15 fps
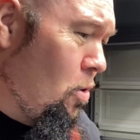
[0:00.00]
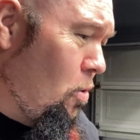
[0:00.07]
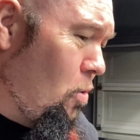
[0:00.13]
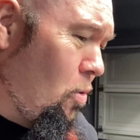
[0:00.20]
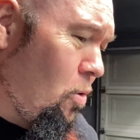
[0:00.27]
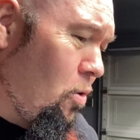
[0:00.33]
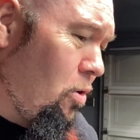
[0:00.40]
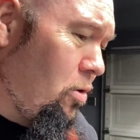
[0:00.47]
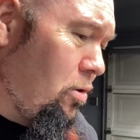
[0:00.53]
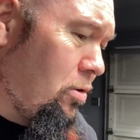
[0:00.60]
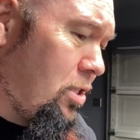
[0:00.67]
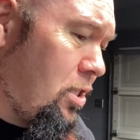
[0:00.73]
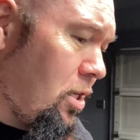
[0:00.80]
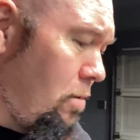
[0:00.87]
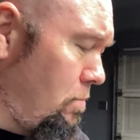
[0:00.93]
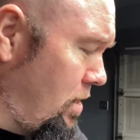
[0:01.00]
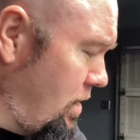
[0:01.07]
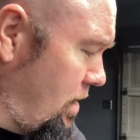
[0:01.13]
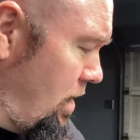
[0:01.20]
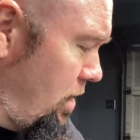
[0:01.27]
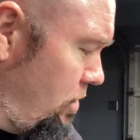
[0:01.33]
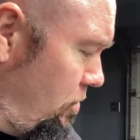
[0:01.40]
or some
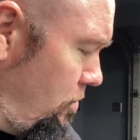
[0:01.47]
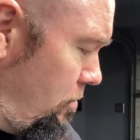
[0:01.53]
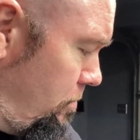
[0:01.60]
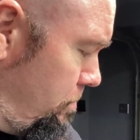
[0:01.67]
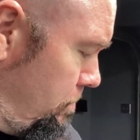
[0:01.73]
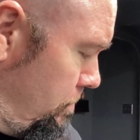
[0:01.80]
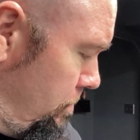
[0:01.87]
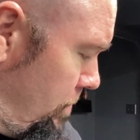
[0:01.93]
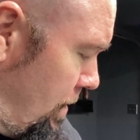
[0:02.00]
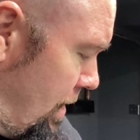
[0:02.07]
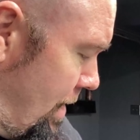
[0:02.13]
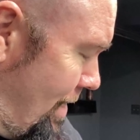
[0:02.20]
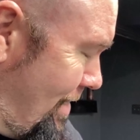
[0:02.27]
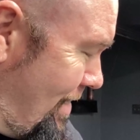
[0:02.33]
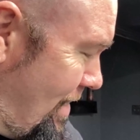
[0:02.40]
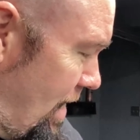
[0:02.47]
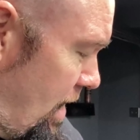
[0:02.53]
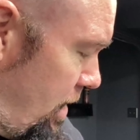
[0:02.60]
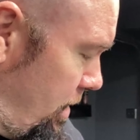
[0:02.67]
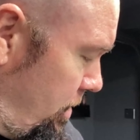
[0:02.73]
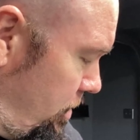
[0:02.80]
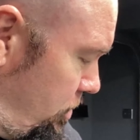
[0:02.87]
signal is
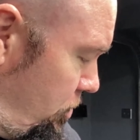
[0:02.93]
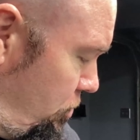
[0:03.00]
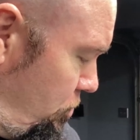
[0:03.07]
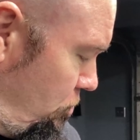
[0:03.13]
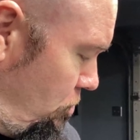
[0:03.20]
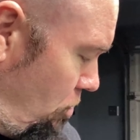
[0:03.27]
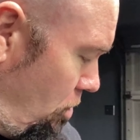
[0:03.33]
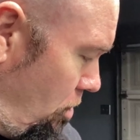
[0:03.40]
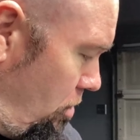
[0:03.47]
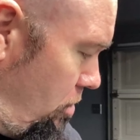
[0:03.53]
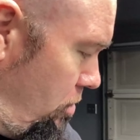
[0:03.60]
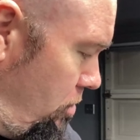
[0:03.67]
telling this door